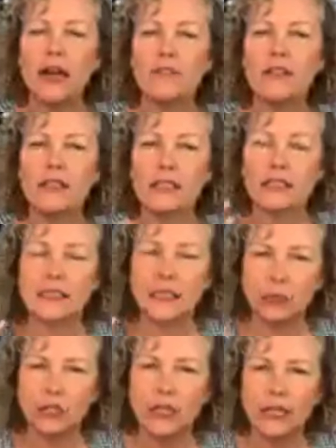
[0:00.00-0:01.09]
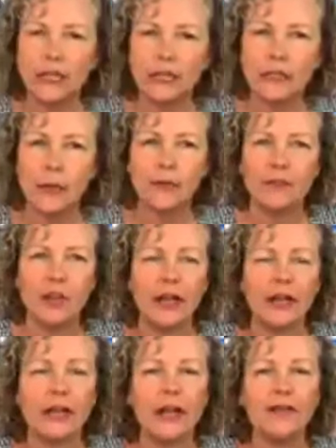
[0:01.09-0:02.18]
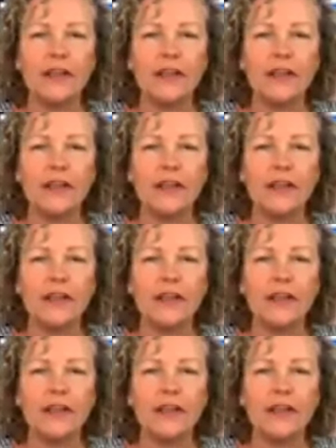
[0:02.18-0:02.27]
having this ketogenic type of diet.